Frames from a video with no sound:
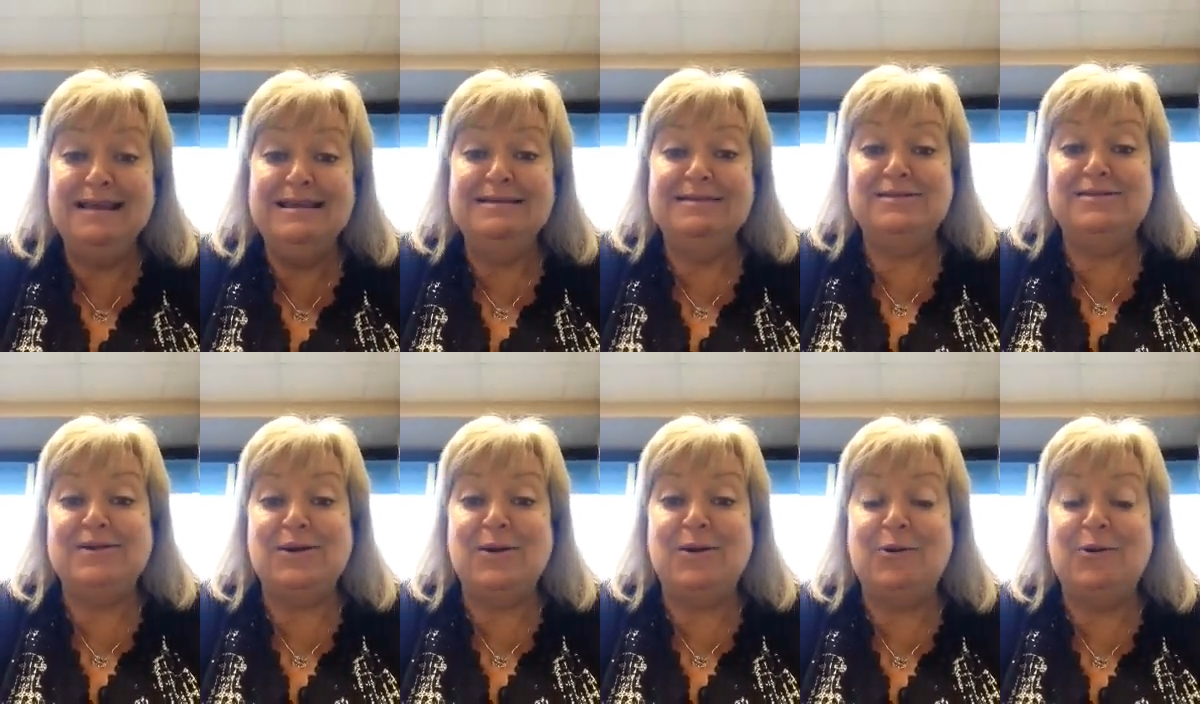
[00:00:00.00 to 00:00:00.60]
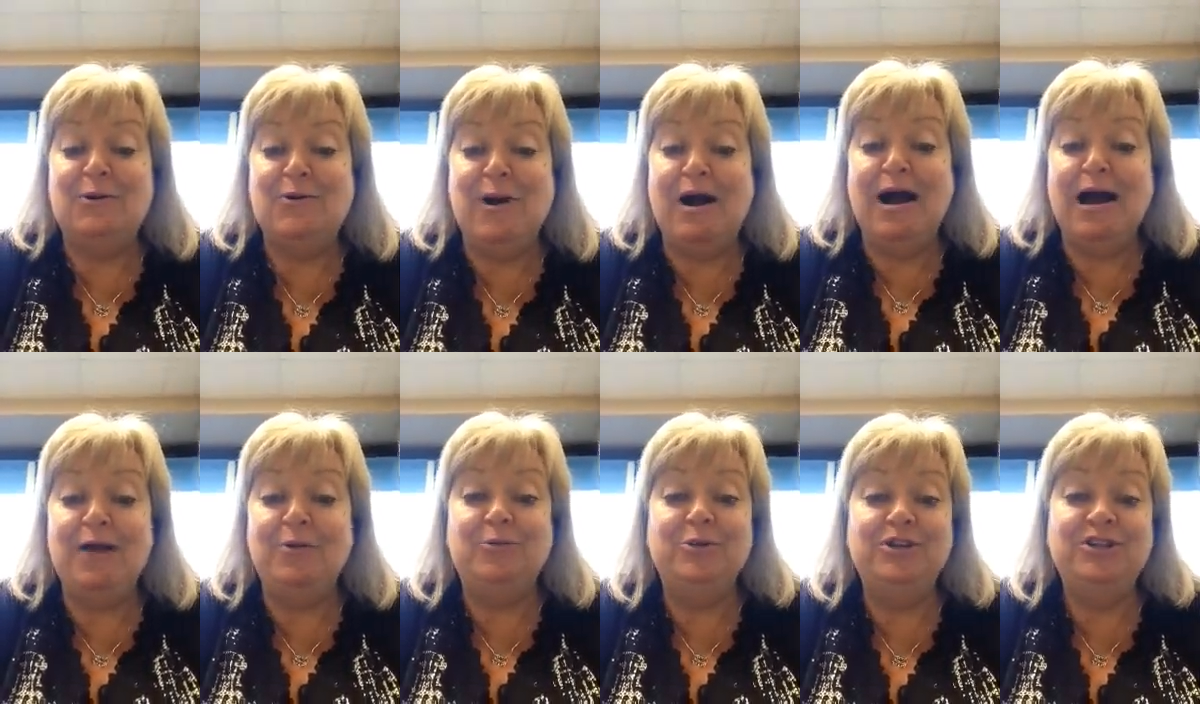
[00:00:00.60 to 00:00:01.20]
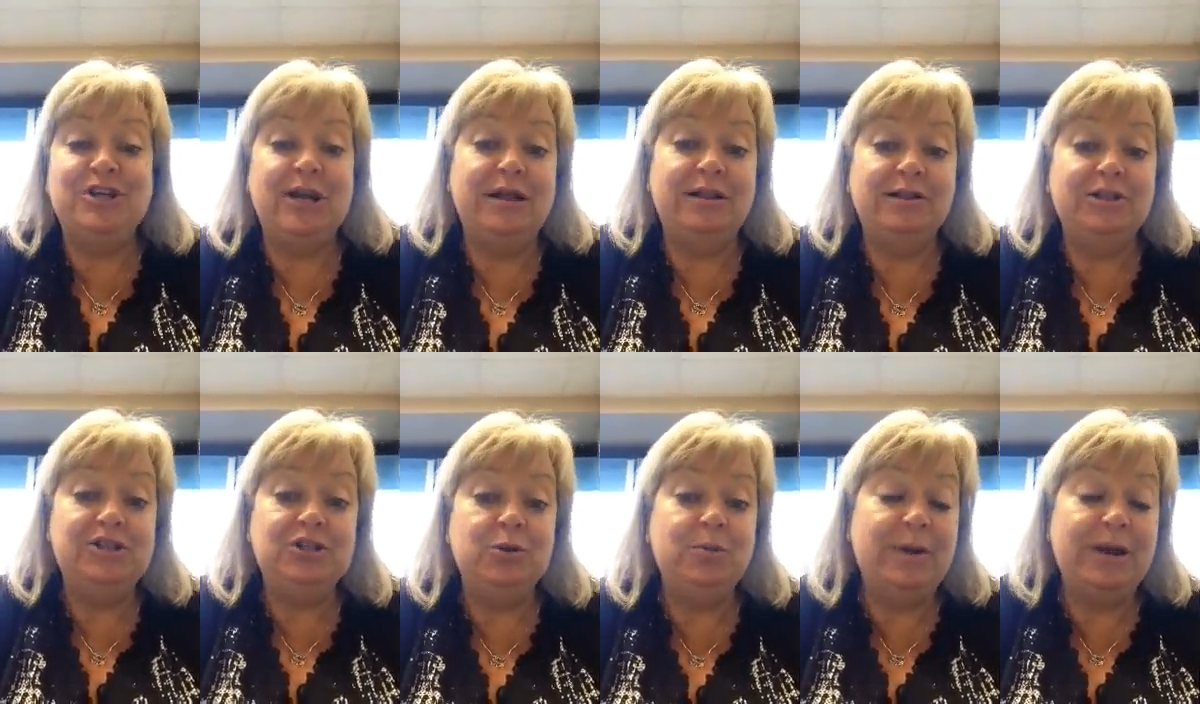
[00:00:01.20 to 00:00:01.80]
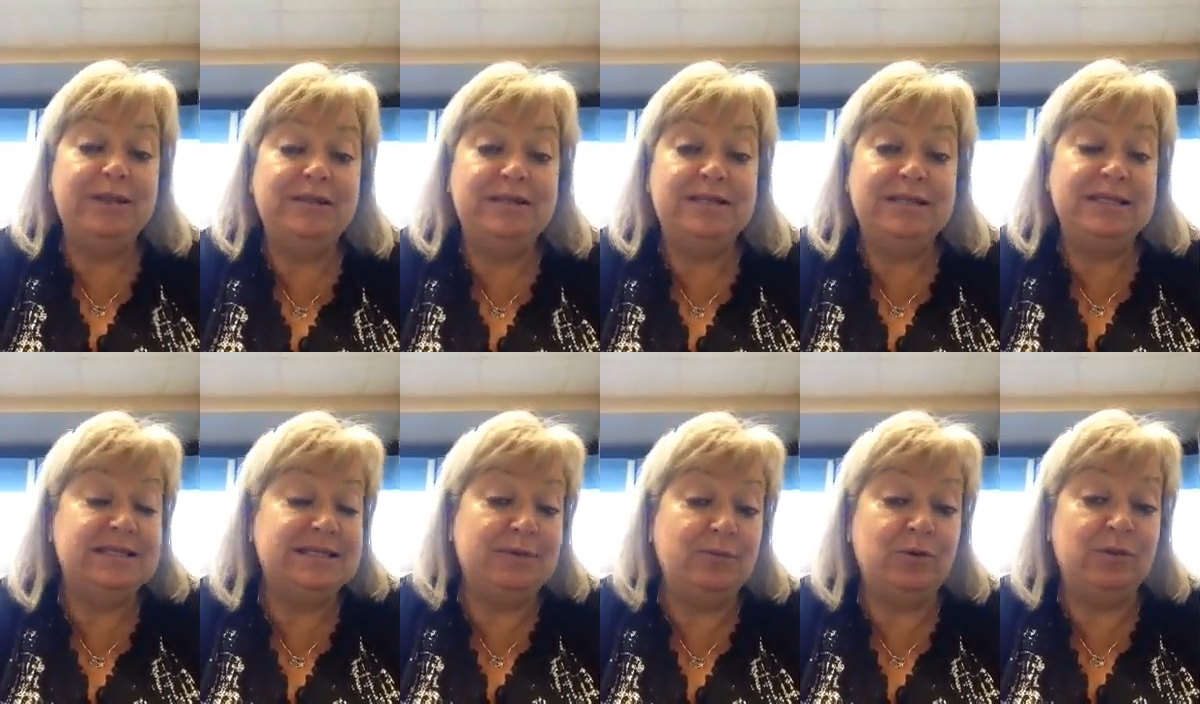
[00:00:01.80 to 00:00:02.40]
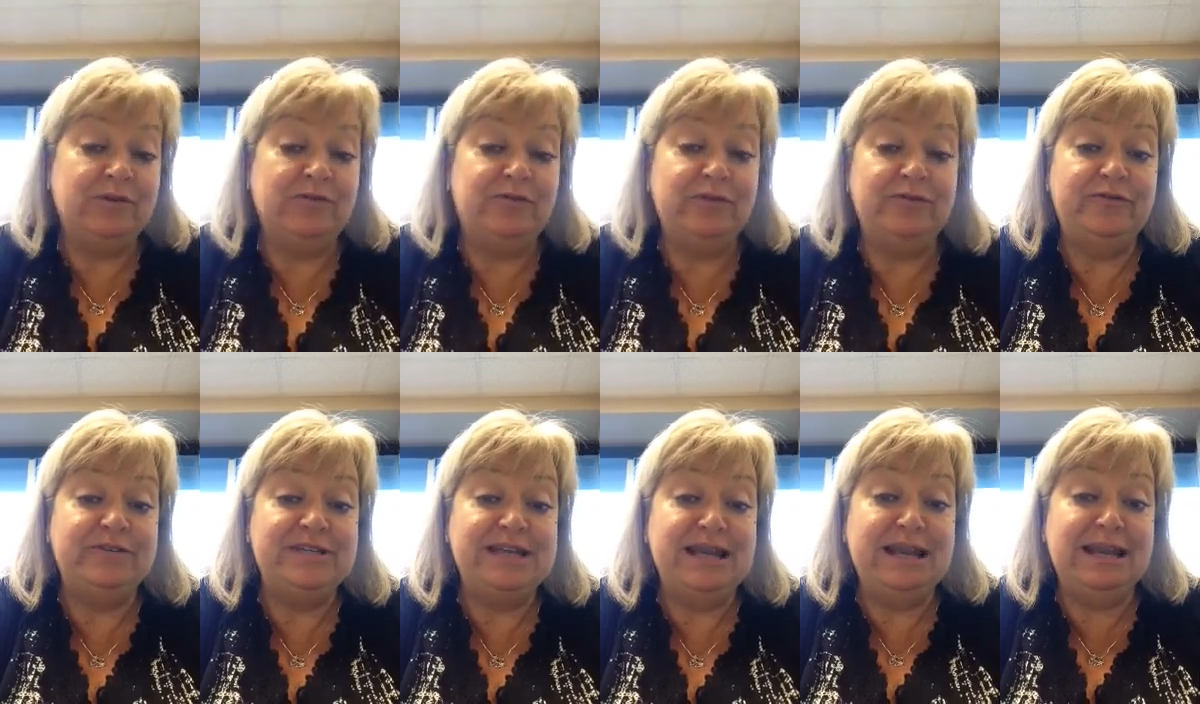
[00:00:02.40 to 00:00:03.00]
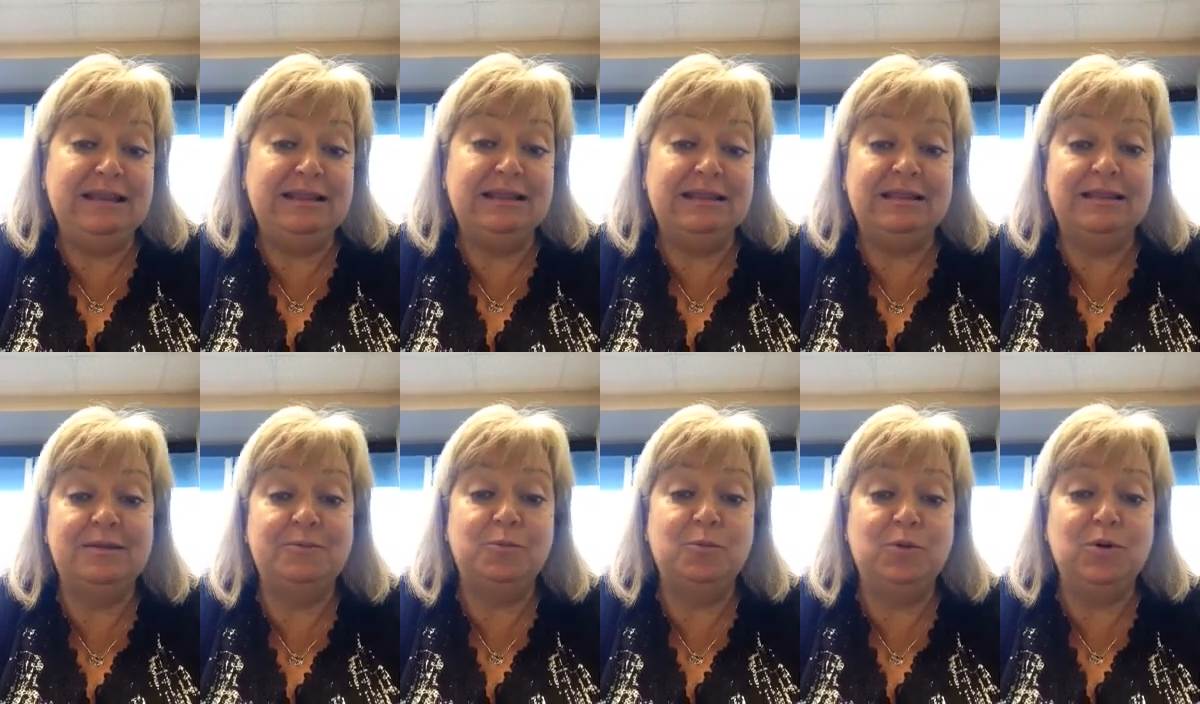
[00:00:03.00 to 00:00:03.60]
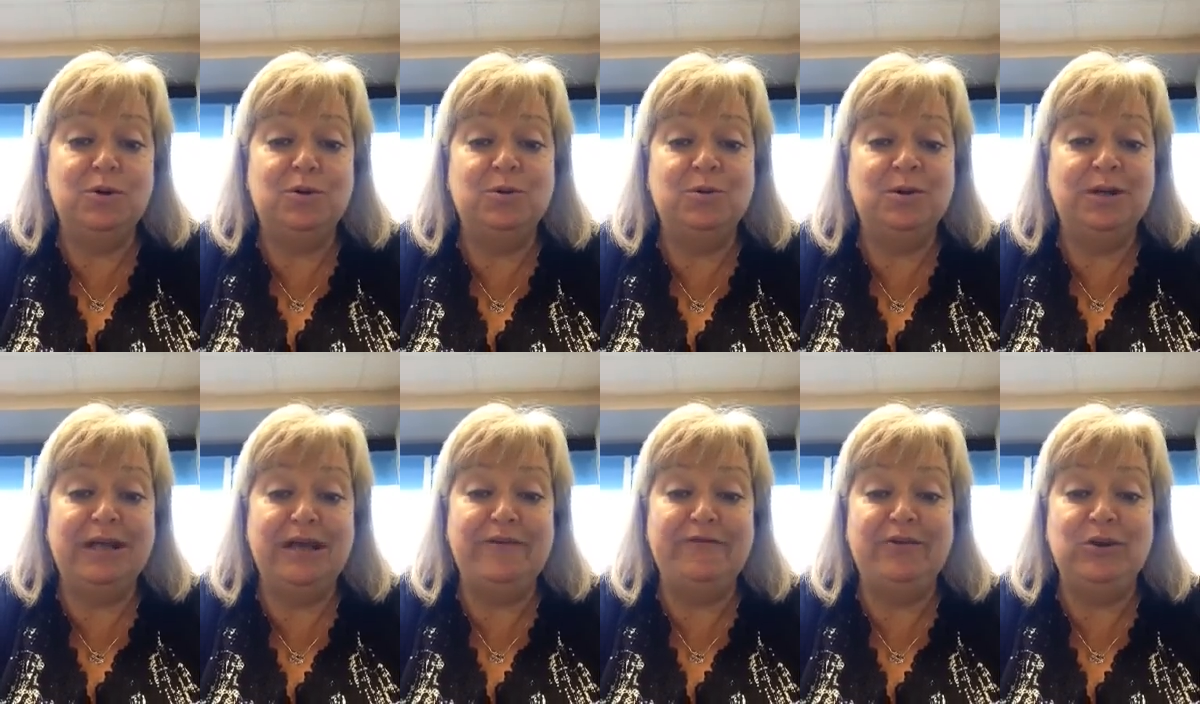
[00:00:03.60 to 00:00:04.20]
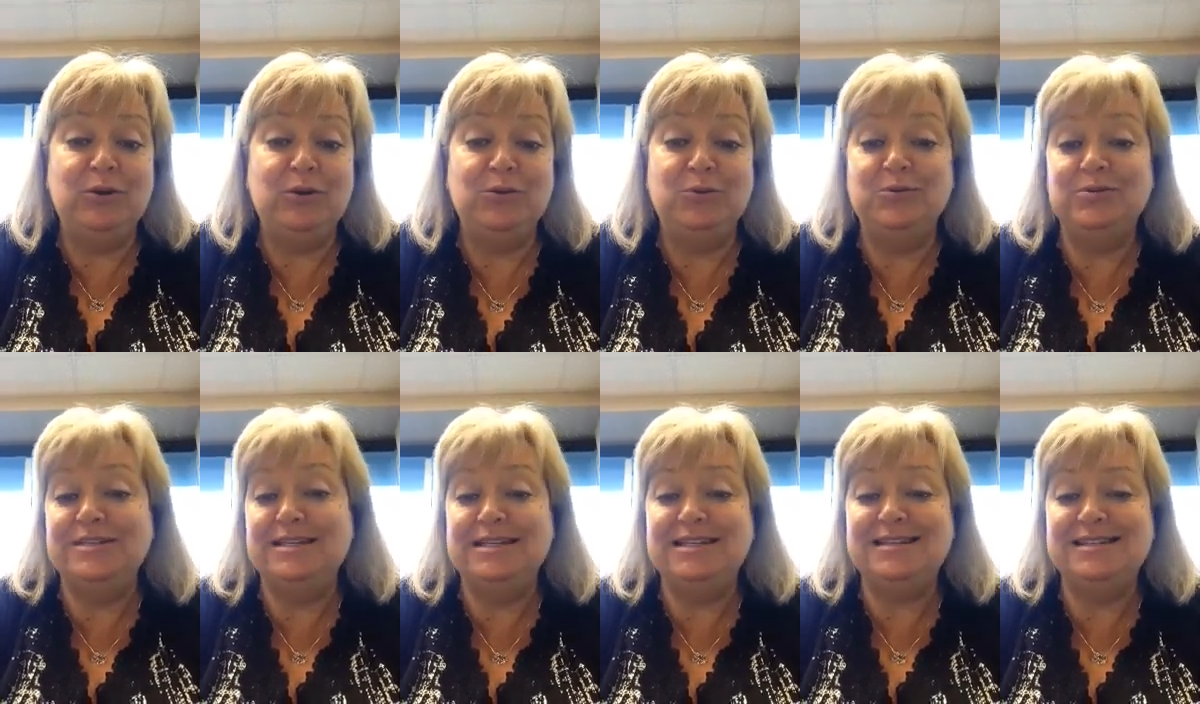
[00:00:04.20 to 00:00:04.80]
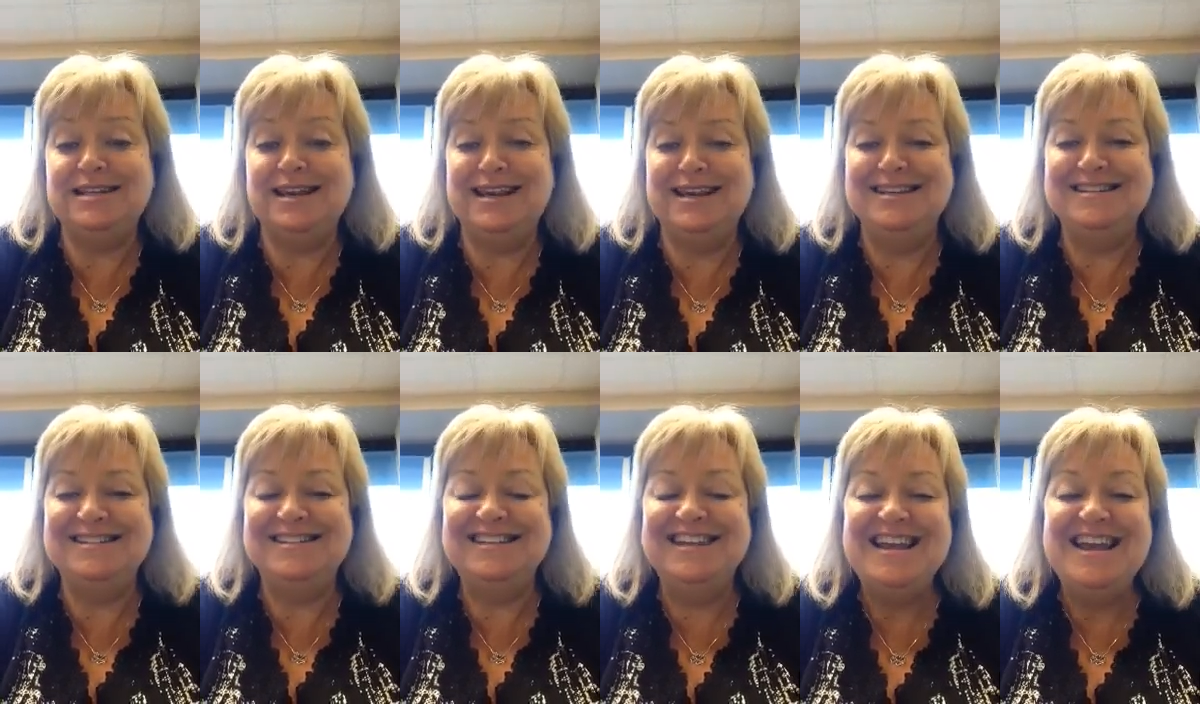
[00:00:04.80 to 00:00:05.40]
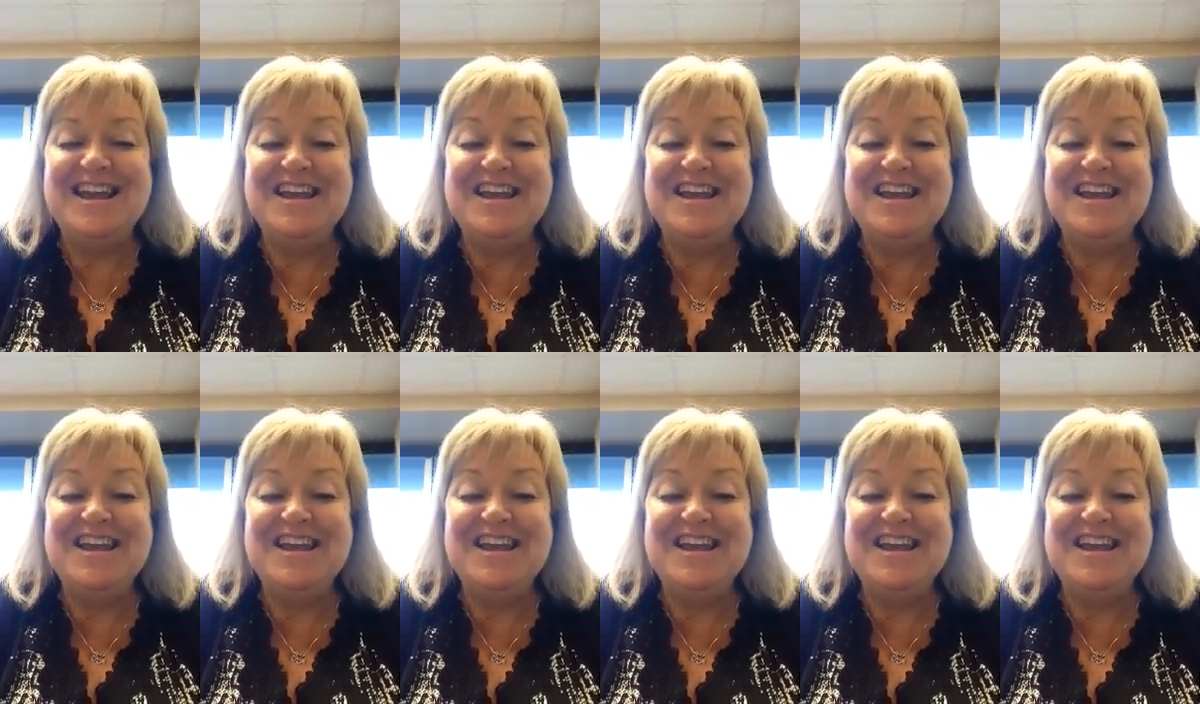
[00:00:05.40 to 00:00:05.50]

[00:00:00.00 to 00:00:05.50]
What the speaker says: So I would challenge you by December the 15th, we'll give you 6 days,